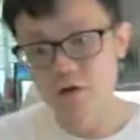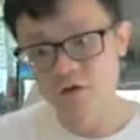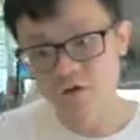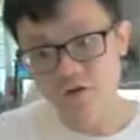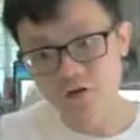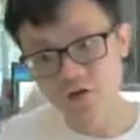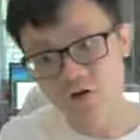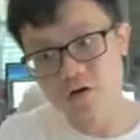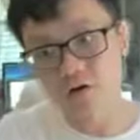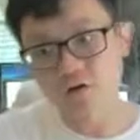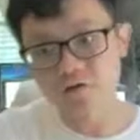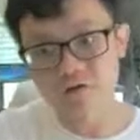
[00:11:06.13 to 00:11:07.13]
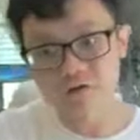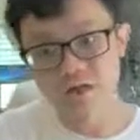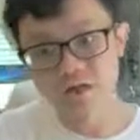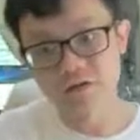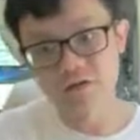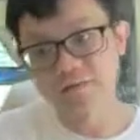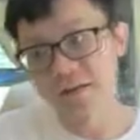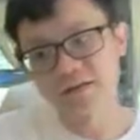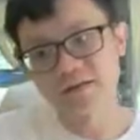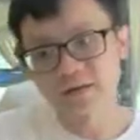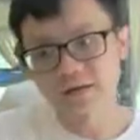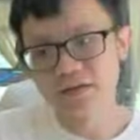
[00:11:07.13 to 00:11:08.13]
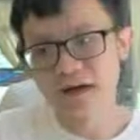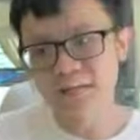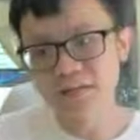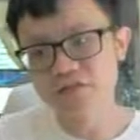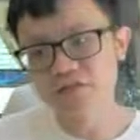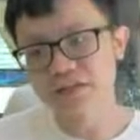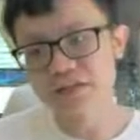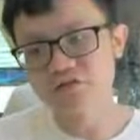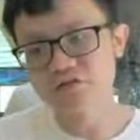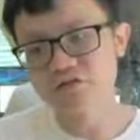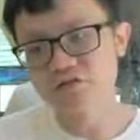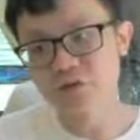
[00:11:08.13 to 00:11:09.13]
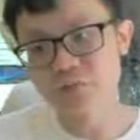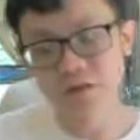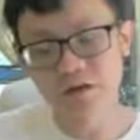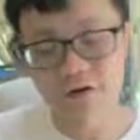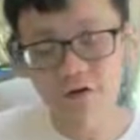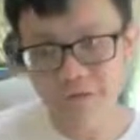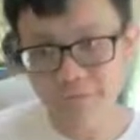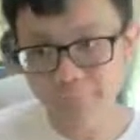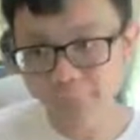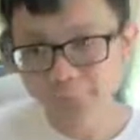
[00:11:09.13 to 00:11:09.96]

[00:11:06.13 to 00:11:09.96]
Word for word: four four keyword but I'm mentioning two should be alright